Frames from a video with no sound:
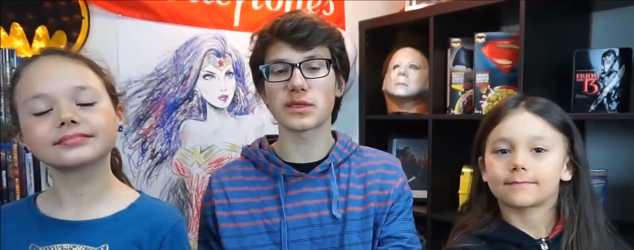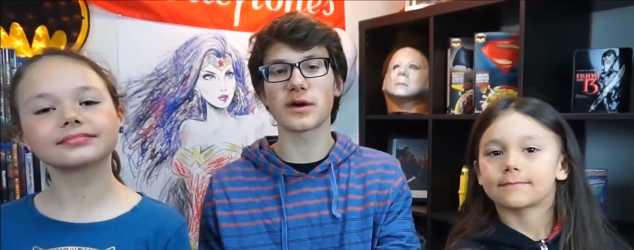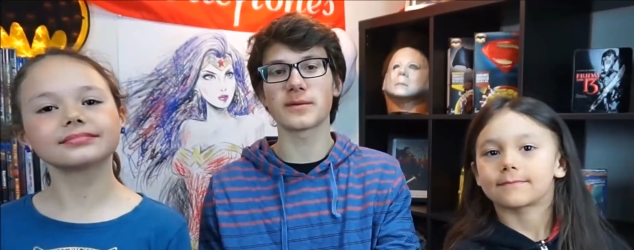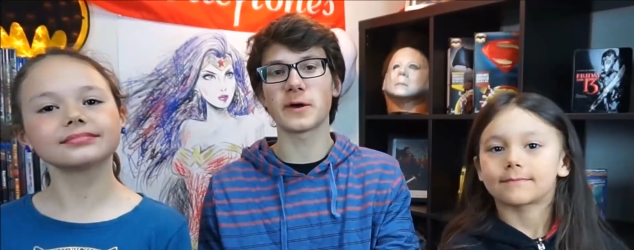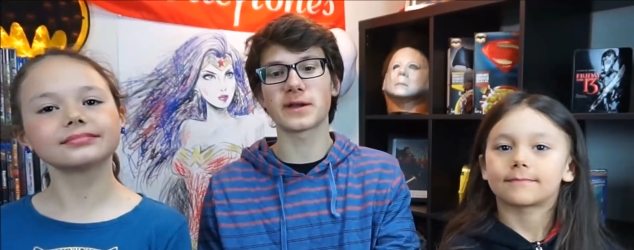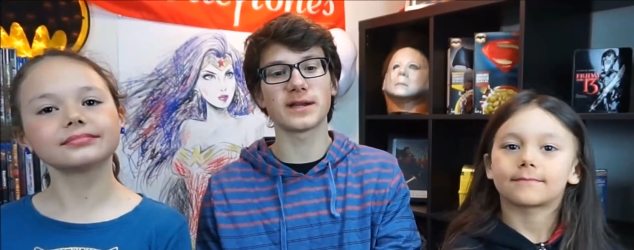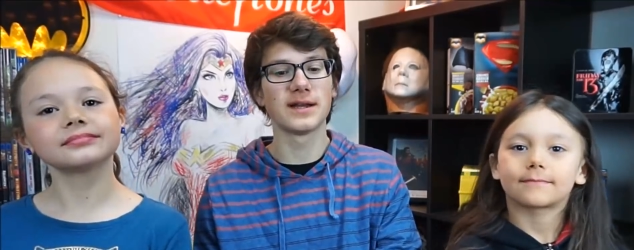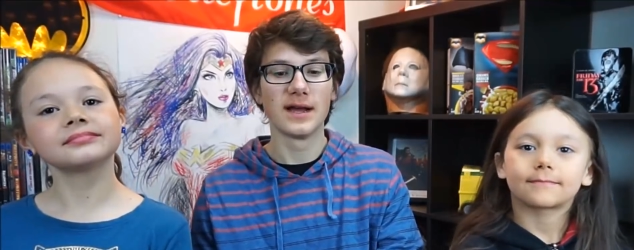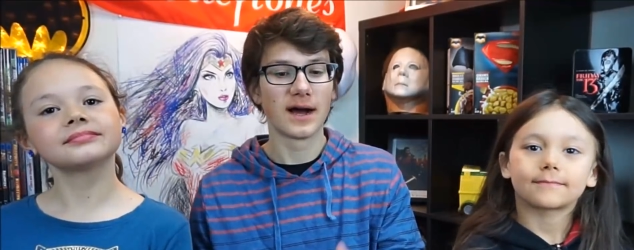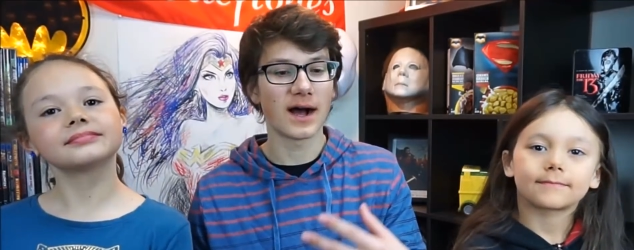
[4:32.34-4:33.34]
Speaker 1: you thought about
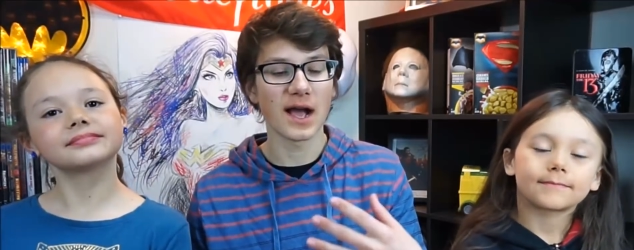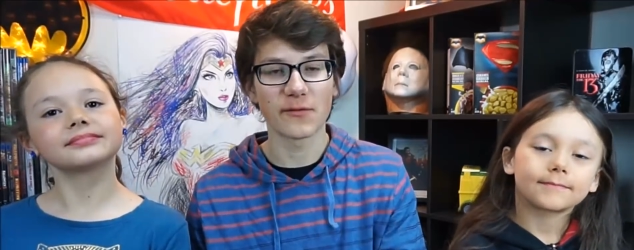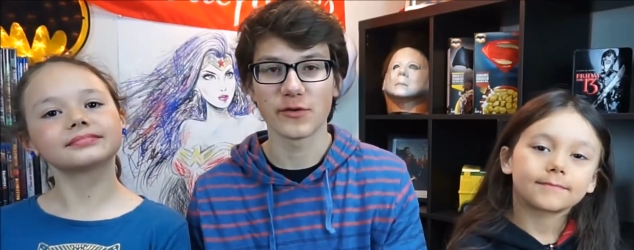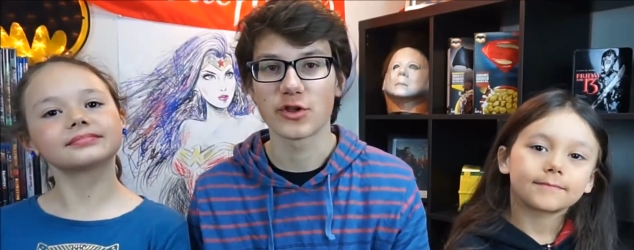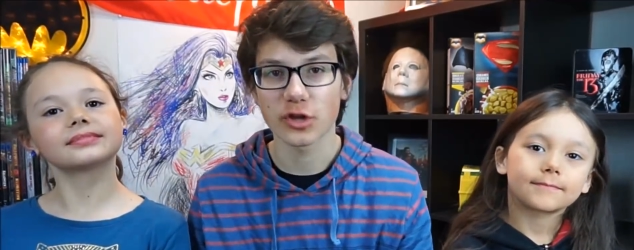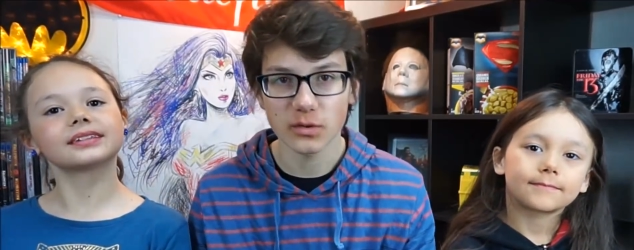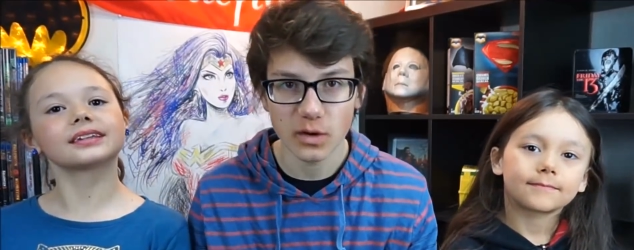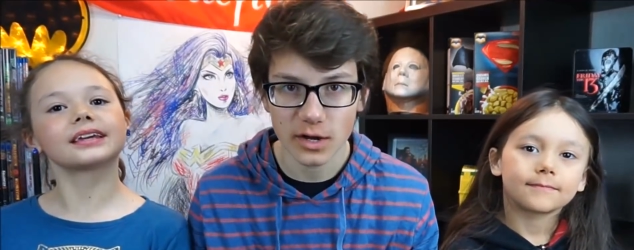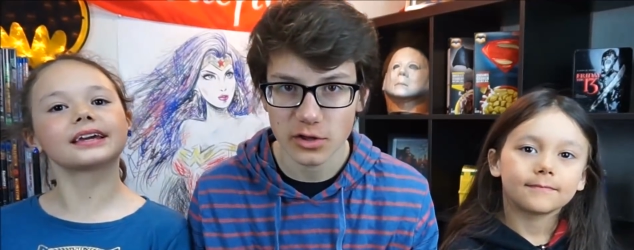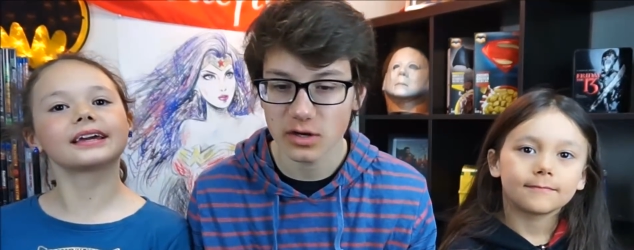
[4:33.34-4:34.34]
it. Uh, if we should
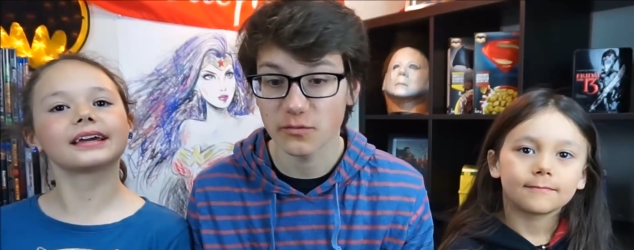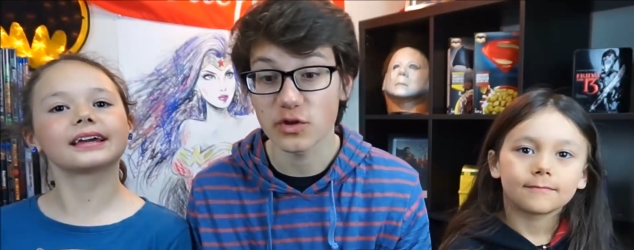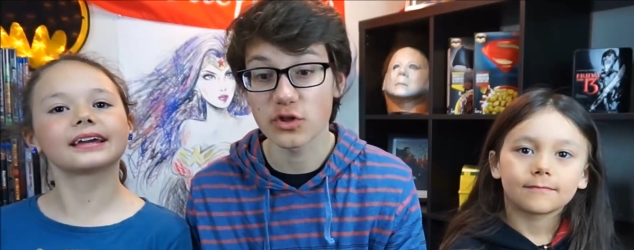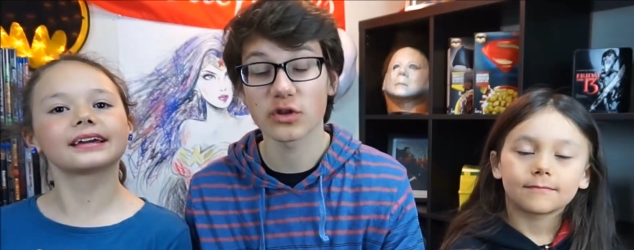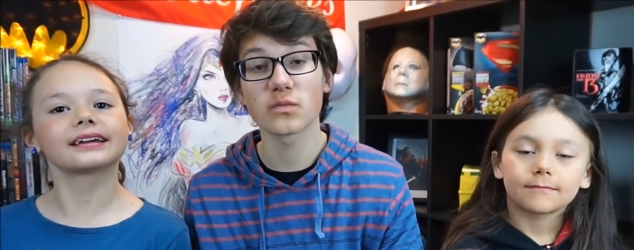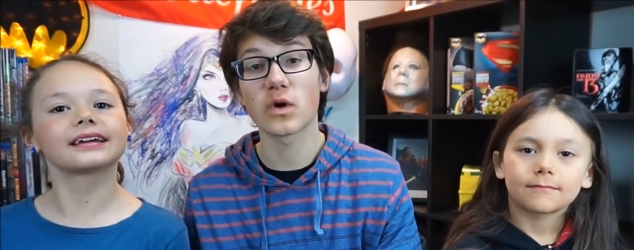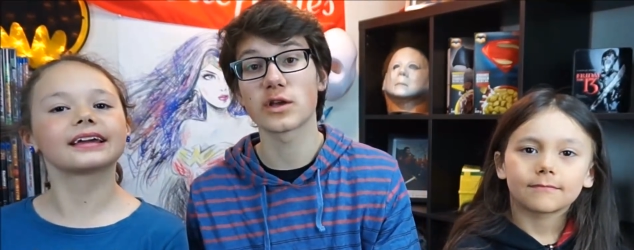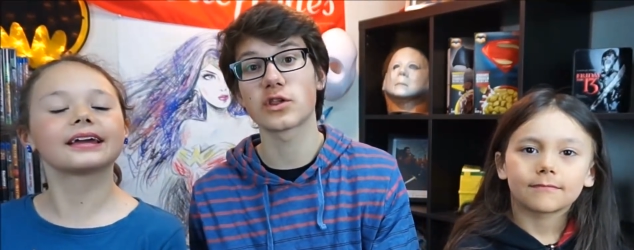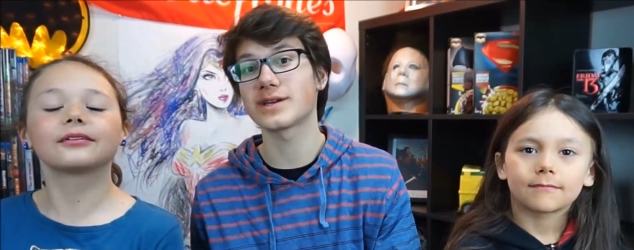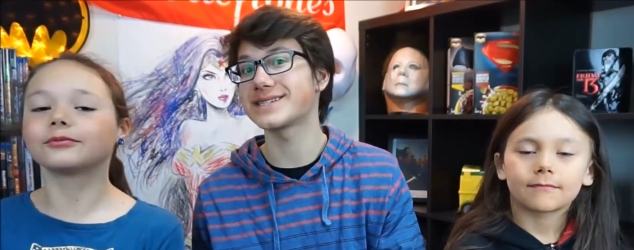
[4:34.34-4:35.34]
watch it, if we shouldn't
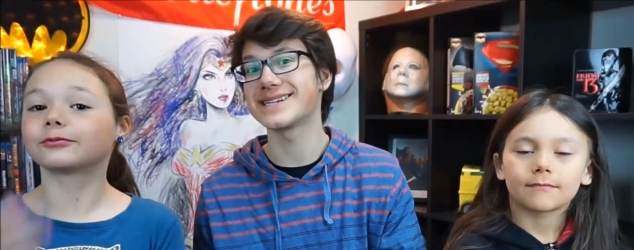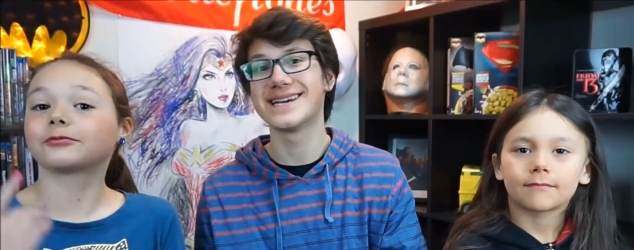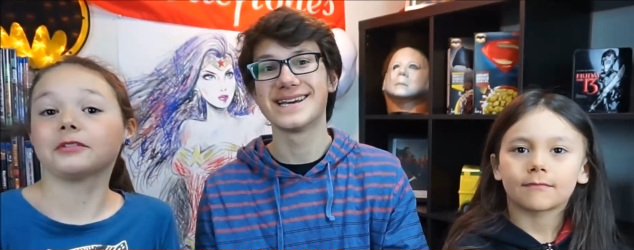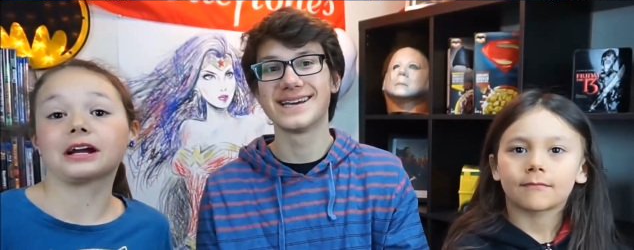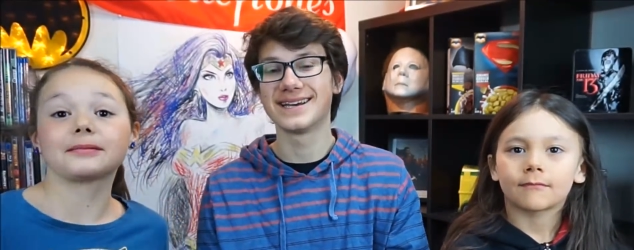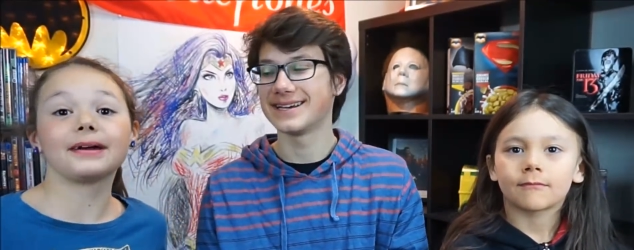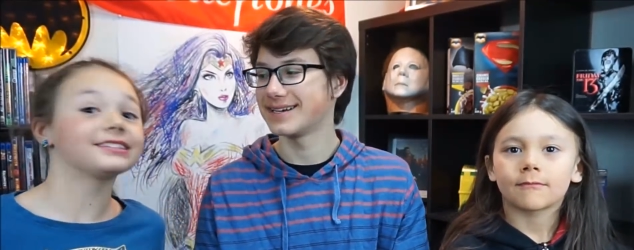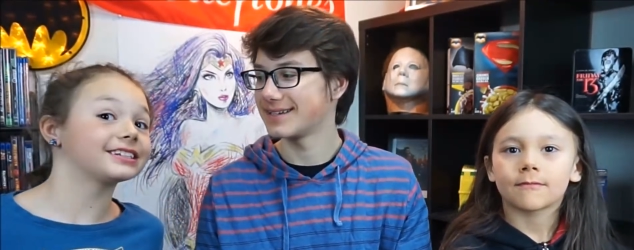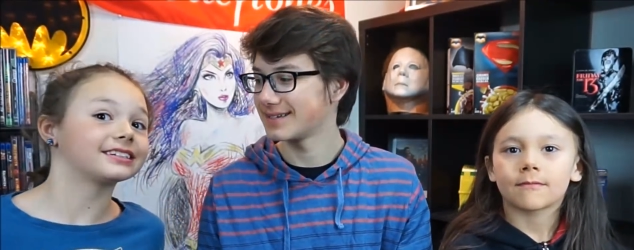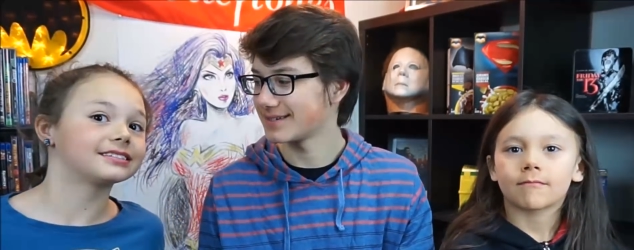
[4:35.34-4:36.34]
watch it.
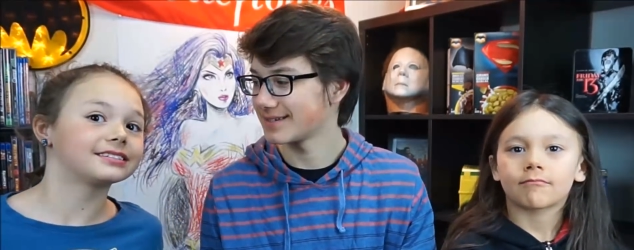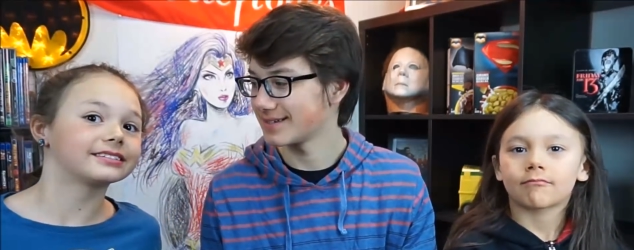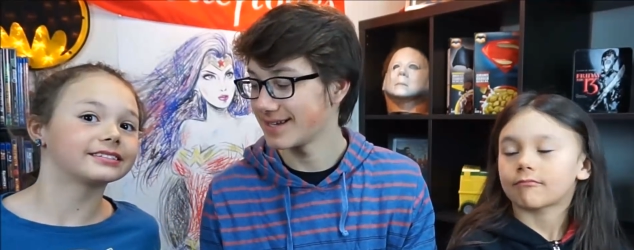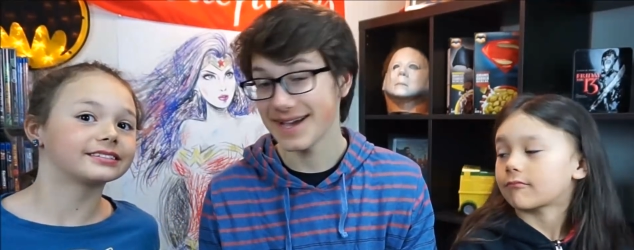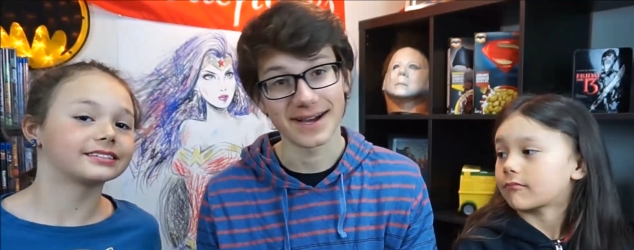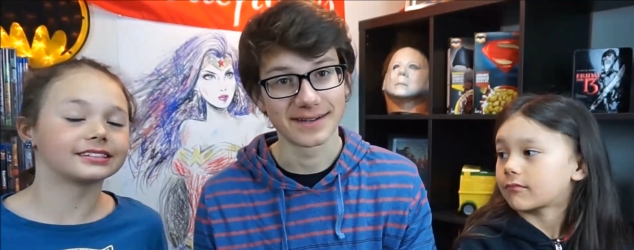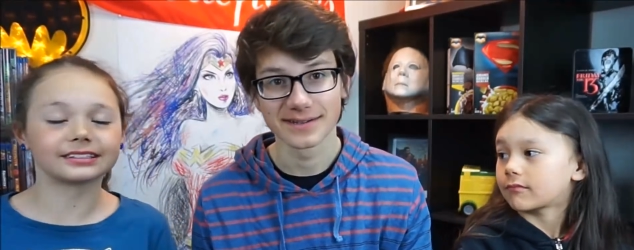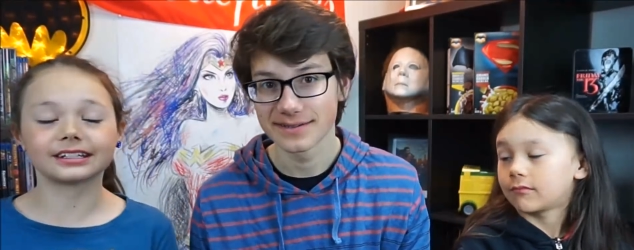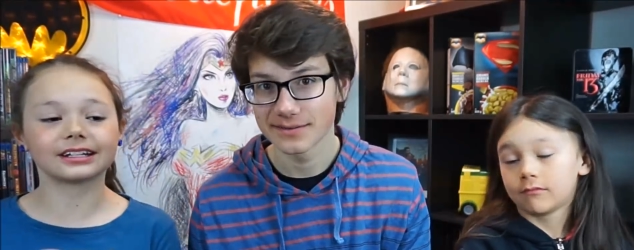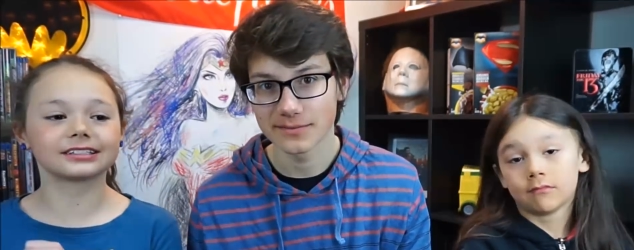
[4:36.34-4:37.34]
Speaker 2: Recommend it. Yeah.
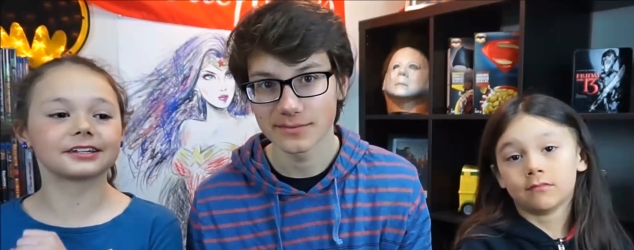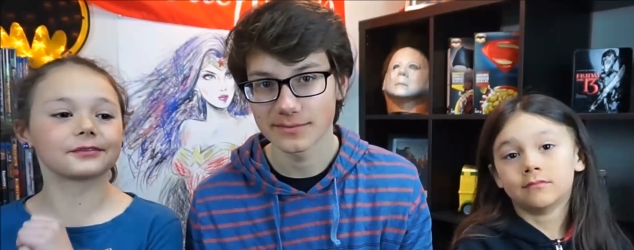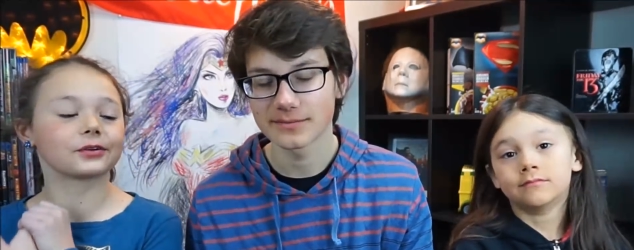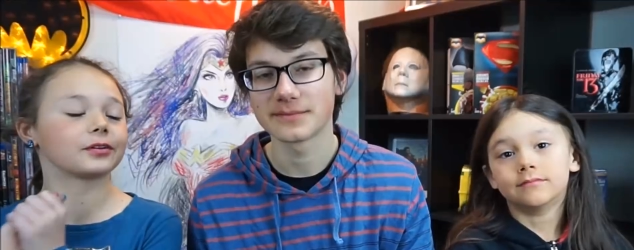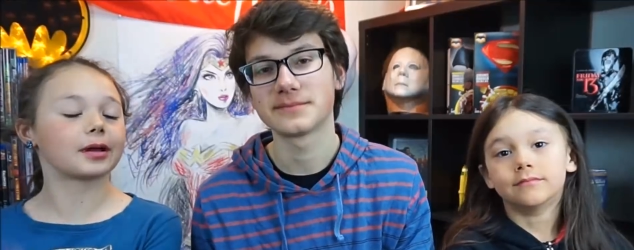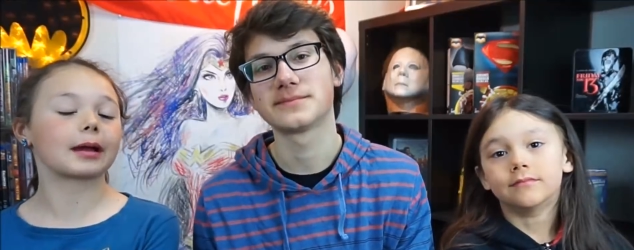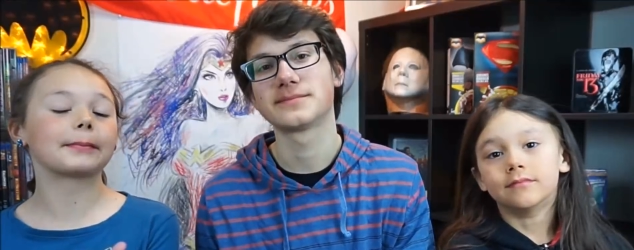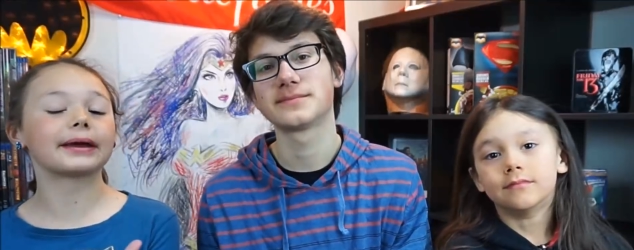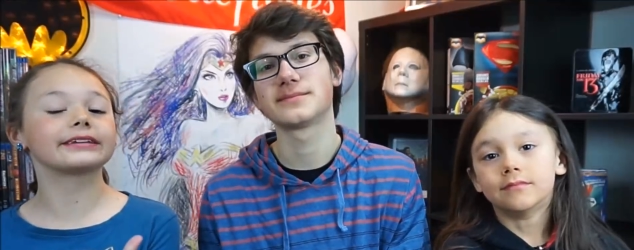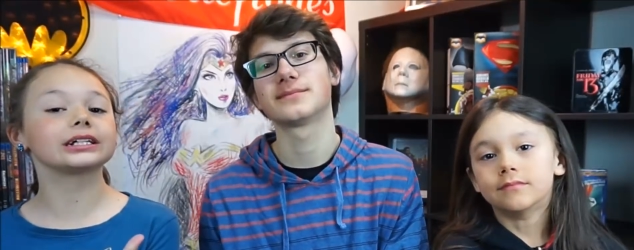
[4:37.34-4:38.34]
Tell us if you
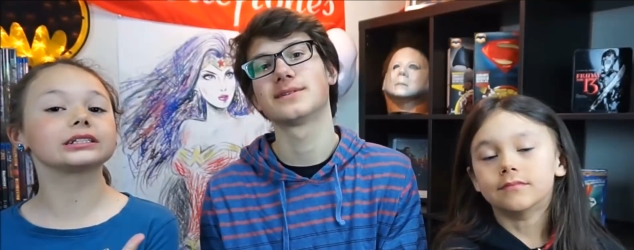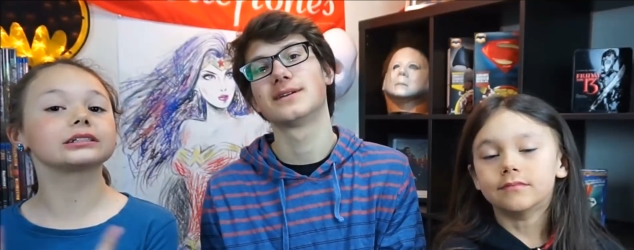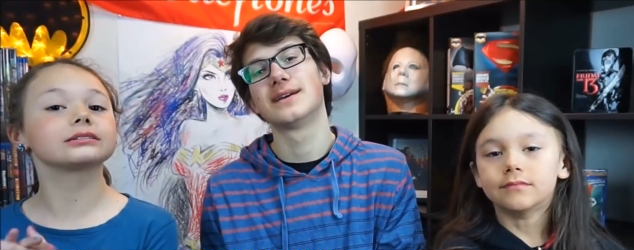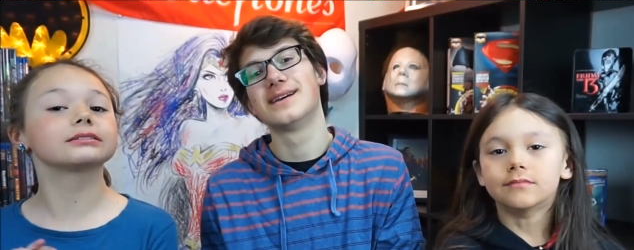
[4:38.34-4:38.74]
recommend it.